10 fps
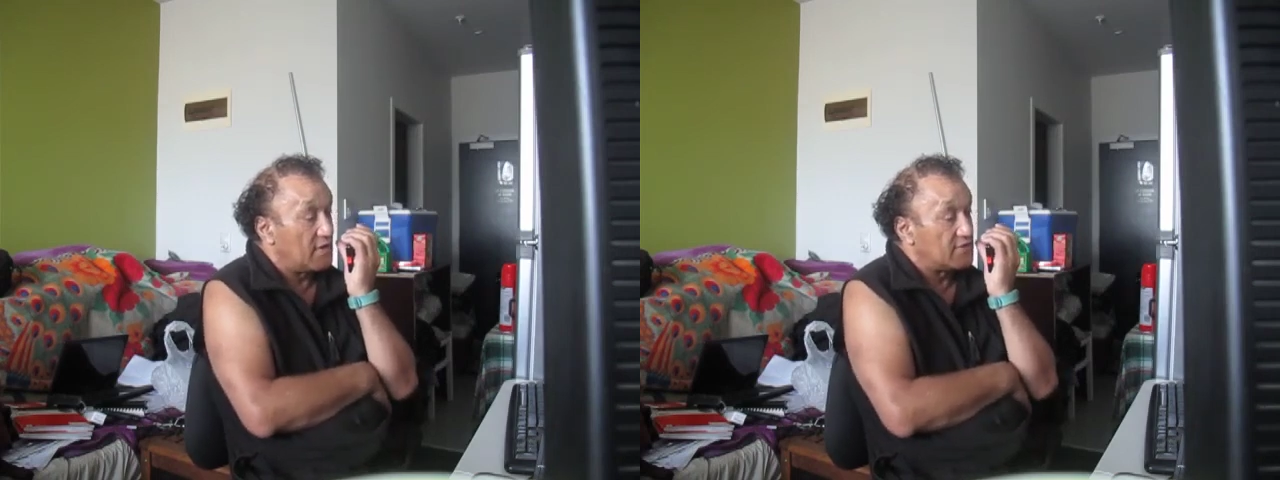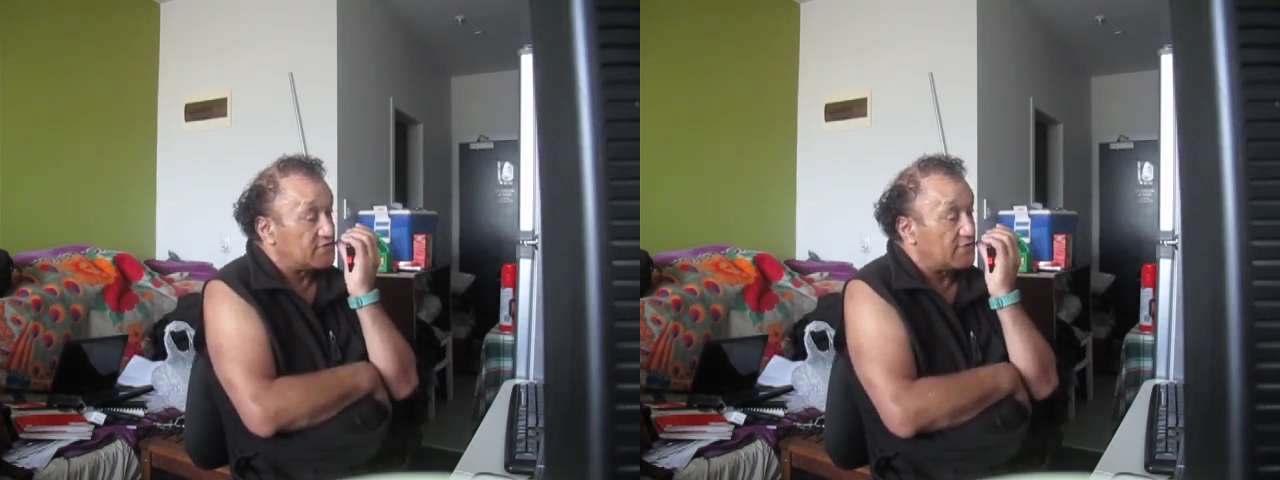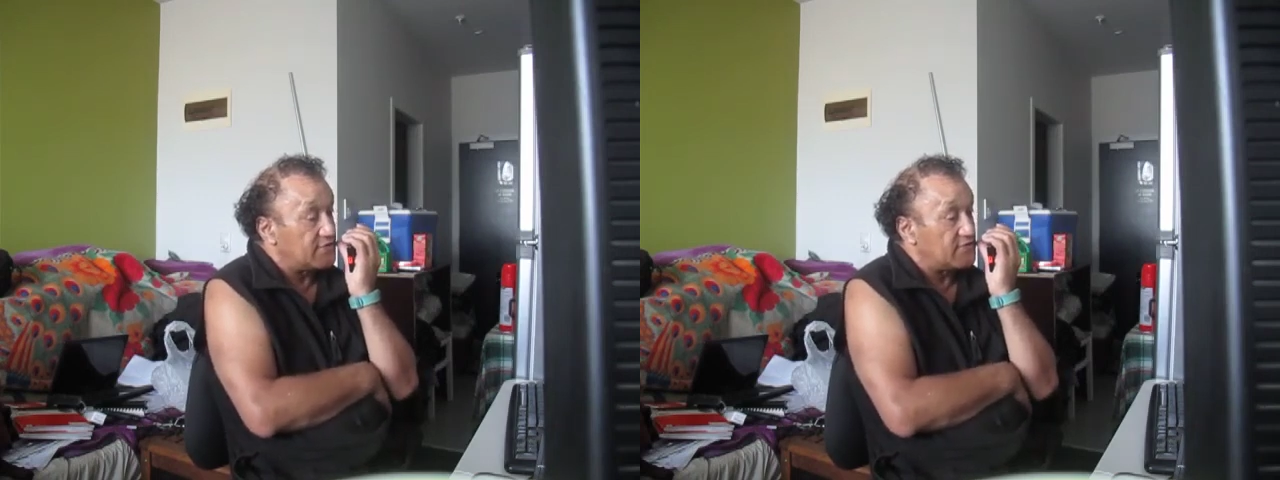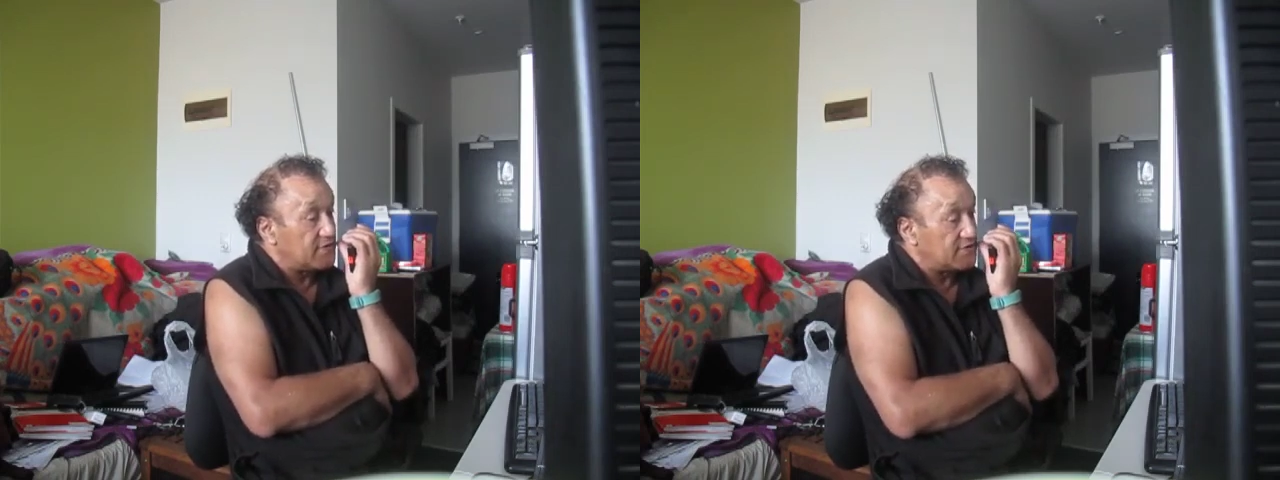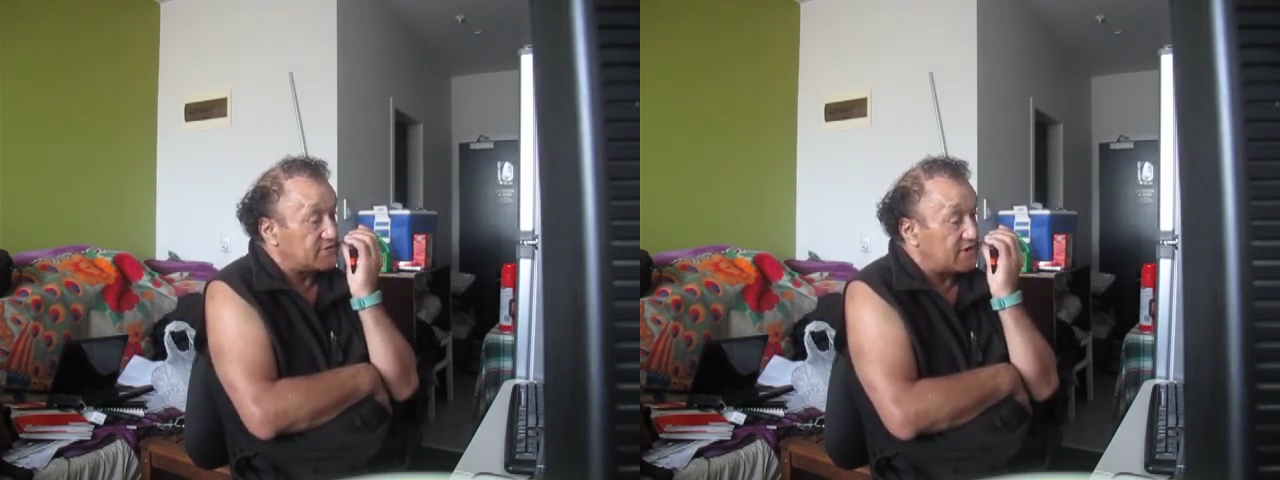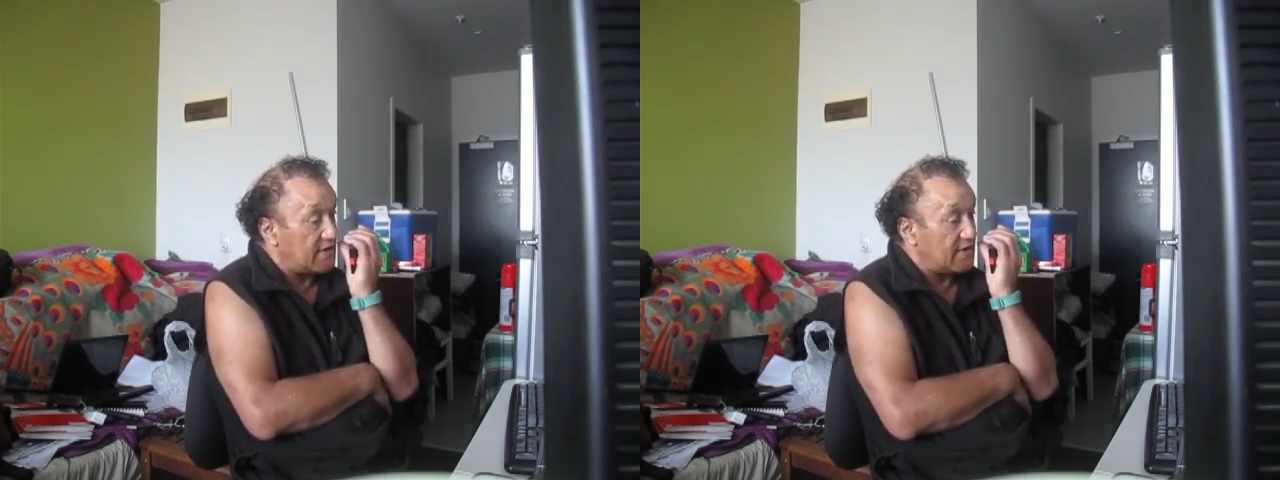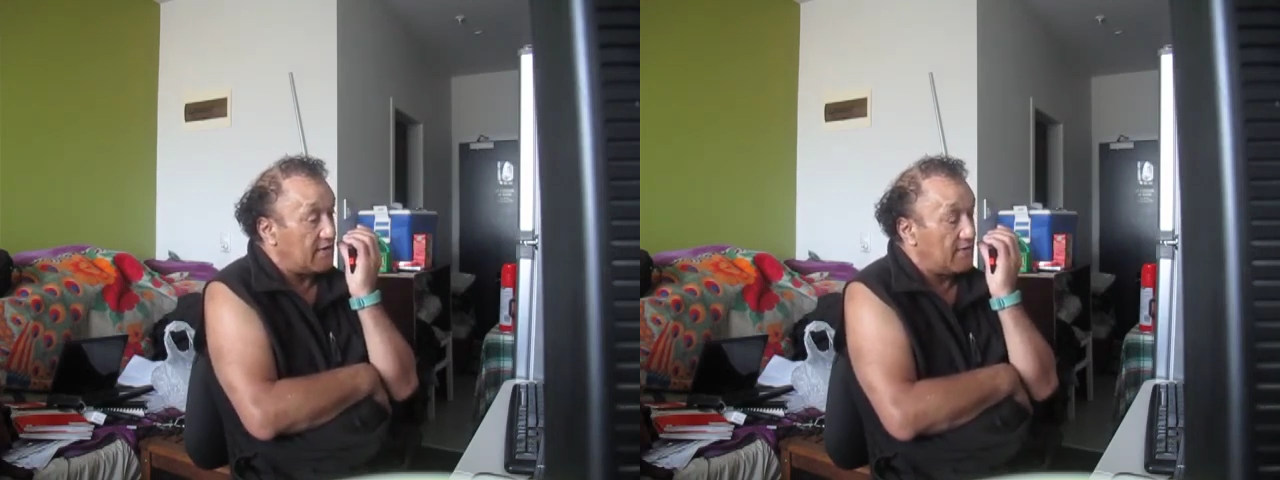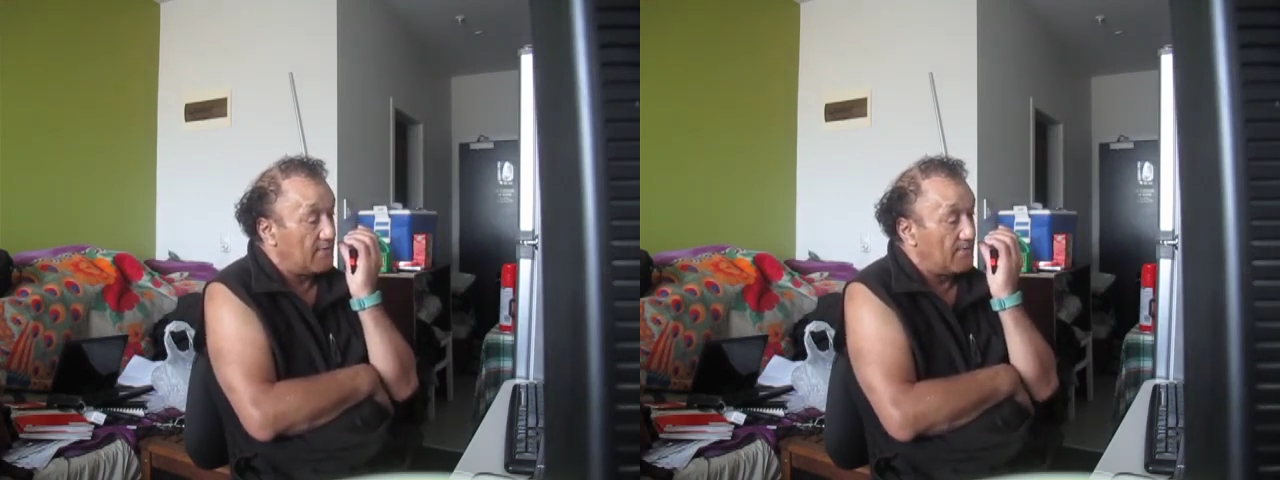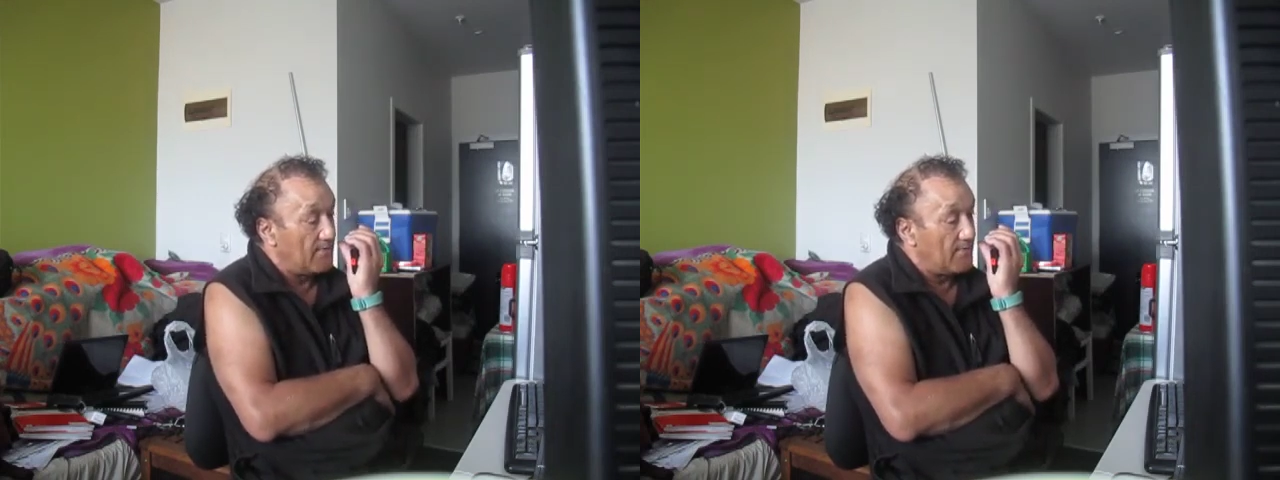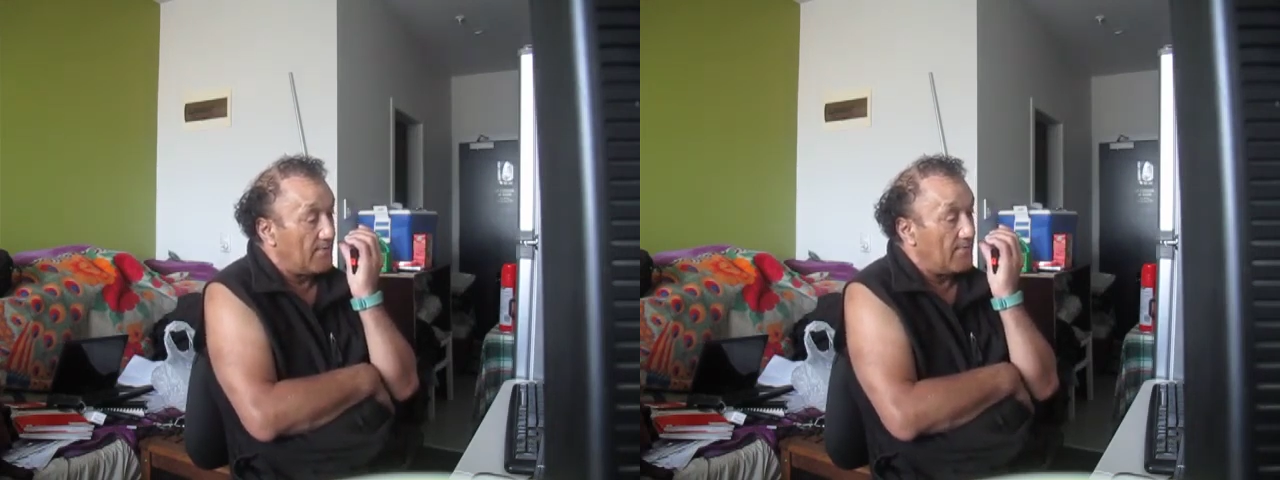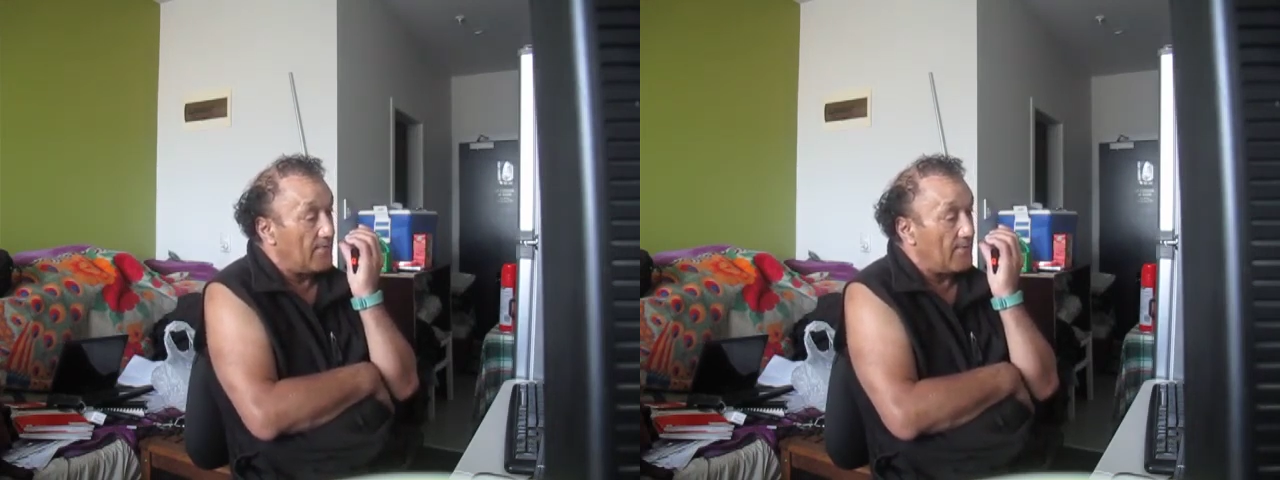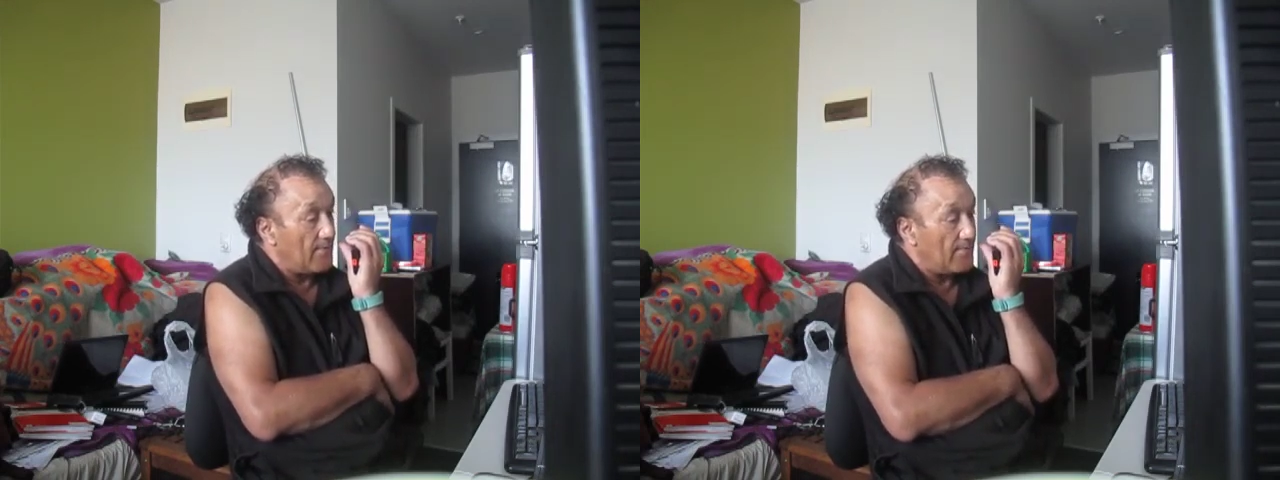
so that you can see. Mm.